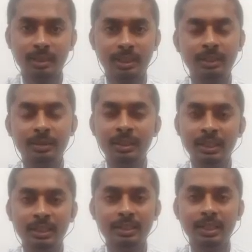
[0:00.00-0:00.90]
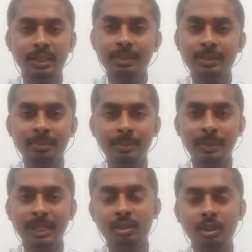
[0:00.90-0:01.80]
I, I studied and
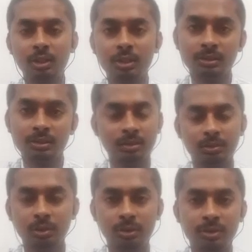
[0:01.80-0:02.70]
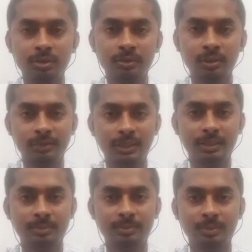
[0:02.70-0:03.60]
make all notes of that
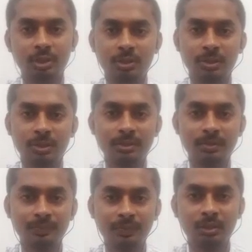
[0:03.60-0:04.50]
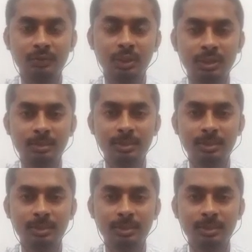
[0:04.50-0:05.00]
short notes of Except all current